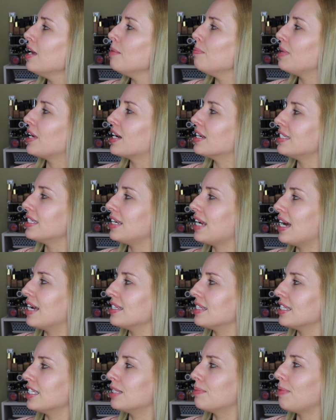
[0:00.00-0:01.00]
because it
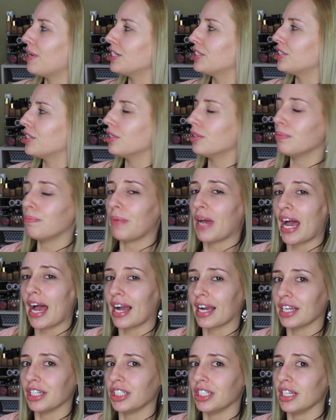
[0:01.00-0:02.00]
has a special
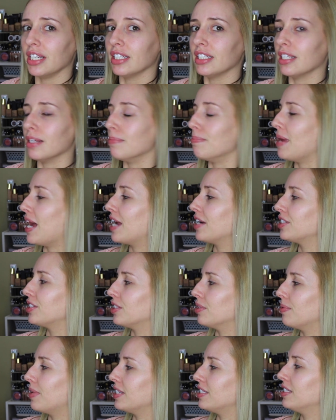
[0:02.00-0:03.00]
packaging to match
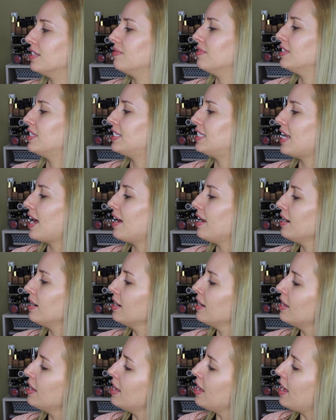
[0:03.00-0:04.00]
the rest of the set.
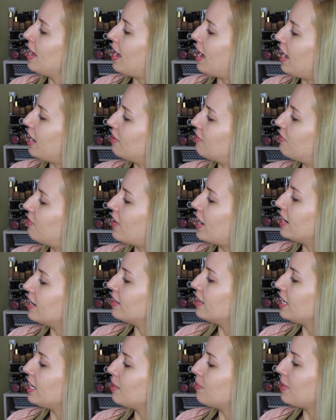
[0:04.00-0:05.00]
And
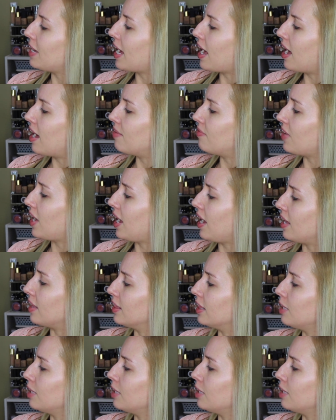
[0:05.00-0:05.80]
finally, we have a